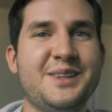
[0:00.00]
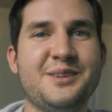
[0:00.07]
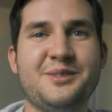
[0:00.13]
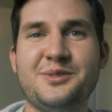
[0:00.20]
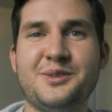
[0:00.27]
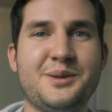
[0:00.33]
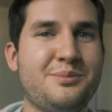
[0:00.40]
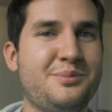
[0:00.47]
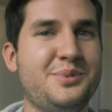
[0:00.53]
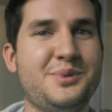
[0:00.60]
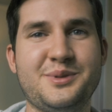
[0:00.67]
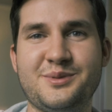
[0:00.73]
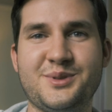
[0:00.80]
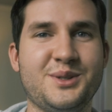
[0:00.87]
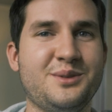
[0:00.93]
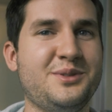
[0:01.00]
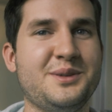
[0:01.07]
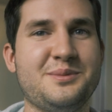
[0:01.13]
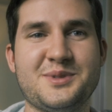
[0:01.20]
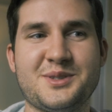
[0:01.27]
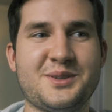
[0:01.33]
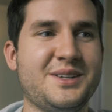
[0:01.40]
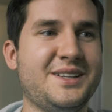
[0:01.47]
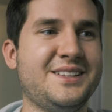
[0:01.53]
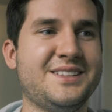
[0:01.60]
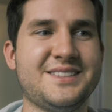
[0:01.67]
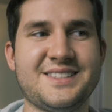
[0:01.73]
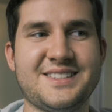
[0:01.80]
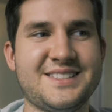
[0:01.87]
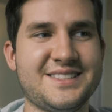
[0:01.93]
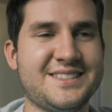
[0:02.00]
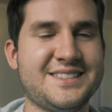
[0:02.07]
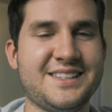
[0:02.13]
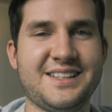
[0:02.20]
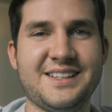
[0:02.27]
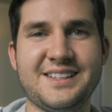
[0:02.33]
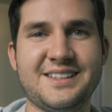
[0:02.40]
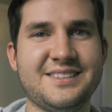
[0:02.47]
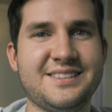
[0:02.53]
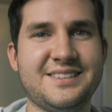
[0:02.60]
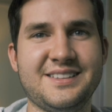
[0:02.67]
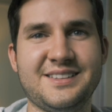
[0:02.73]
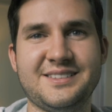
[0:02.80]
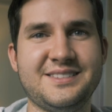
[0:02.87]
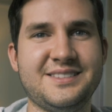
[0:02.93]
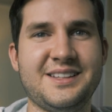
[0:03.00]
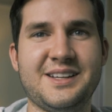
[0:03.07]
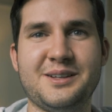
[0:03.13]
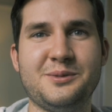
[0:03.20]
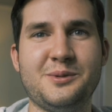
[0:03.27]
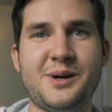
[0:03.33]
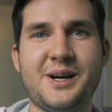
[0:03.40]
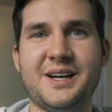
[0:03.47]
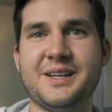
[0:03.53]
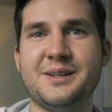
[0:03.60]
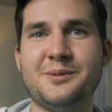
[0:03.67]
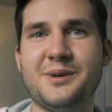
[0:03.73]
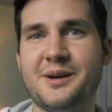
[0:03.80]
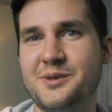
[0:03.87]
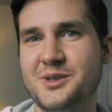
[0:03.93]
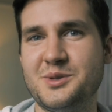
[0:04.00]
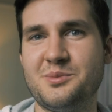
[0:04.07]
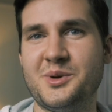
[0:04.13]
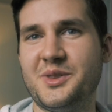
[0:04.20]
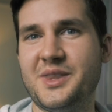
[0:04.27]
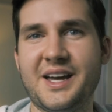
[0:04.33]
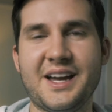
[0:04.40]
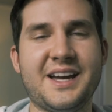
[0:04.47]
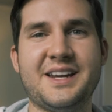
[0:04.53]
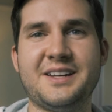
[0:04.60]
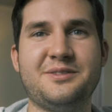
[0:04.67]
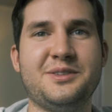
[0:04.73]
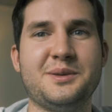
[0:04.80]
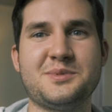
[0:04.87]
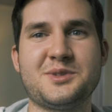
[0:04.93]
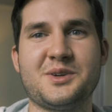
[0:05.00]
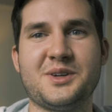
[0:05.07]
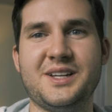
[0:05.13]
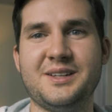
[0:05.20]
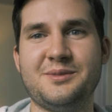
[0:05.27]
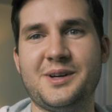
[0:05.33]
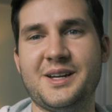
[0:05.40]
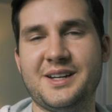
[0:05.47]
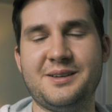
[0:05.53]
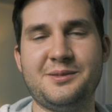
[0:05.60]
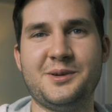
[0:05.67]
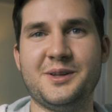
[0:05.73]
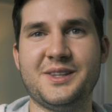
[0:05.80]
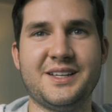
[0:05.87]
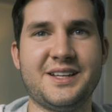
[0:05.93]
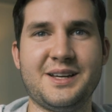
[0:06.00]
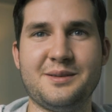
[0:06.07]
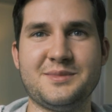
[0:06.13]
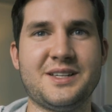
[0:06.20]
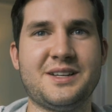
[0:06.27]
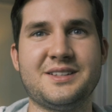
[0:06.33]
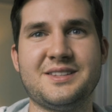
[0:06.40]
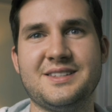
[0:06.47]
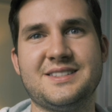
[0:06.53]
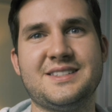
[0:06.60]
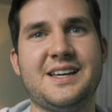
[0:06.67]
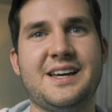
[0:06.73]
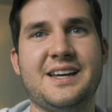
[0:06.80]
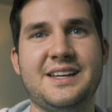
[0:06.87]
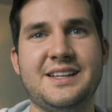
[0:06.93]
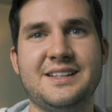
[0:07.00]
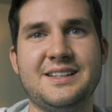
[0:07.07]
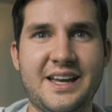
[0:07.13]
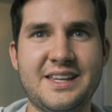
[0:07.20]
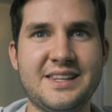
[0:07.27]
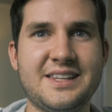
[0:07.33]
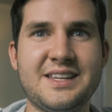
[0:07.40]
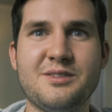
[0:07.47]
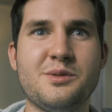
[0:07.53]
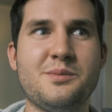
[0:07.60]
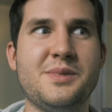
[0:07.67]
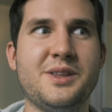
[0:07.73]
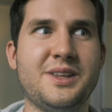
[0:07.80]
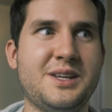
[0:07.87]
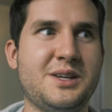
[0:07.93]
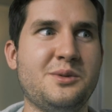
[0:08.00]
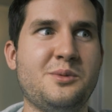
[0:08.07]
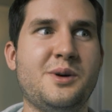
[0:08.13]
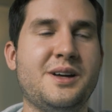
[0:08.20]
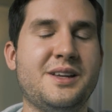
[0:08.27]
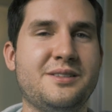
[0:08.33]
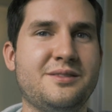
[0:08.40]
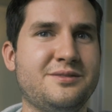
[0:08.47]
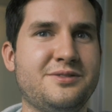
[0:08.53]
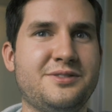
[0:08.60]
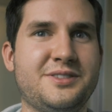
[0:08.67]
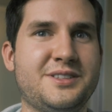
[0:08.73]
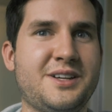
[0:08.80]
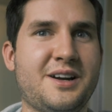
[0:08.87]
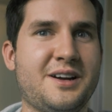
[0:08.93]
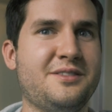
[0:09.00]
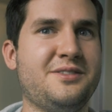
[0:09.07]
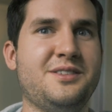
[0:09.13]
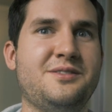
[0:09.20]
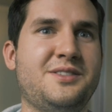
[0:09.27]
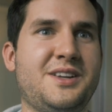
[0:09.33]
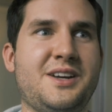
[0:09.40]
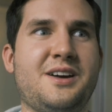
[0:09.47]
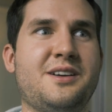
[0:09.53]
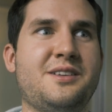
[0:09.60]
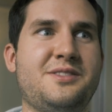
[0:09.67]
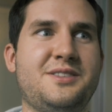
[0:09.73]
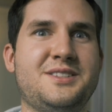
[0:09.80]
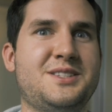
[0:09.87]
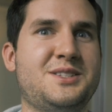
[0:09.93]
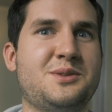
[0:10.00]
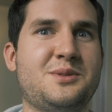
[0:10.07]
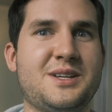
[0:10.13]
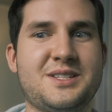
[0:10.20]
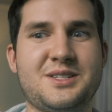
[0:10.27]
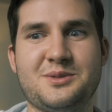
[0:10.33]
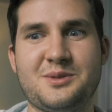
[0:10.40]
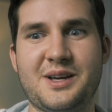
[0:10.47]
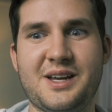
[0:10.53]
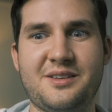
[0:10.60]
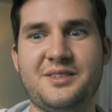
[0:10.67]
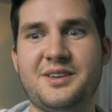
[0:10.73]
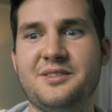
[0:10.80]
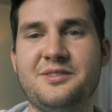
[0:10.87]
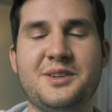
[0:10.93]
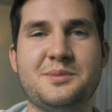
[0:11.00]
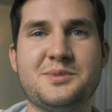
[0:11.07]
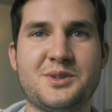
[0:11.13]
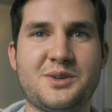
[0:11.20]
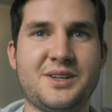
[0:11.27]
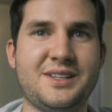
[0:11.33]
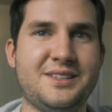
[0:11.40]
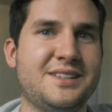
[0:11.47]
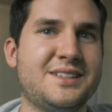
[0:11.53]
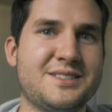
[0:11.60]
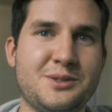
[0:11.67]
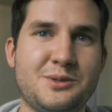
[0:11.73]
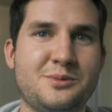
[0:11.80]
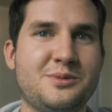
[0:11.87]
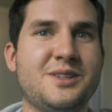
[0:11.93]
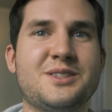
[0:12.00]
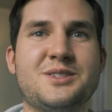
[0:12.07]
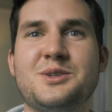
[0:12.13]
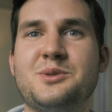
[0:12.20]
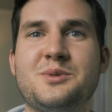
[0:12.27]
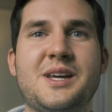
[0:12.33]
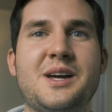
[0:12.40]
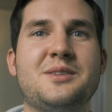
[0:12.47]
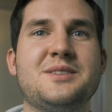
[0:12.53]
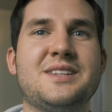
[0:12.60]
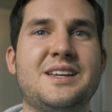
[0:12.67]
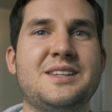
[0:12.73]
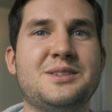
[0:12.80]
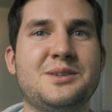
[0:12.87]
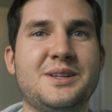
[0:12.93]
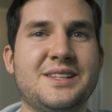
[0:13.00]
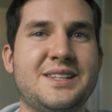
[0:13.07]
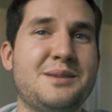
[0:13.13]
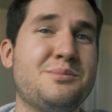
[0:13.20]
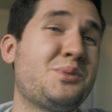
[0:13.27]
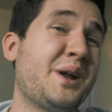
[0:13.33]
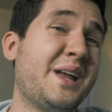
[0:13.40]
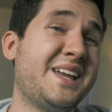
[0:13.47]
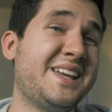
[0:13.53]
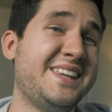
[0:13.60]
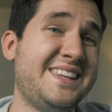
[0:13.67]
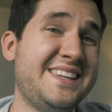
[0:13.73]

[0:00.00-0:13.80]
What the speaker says: the flip screen is just like, why? Why would you put that kind of flip screen? Why not one that comes out to the side? I can think of 1,000,001 photography and videography situations where having a flip screen, there's no downside to it. They break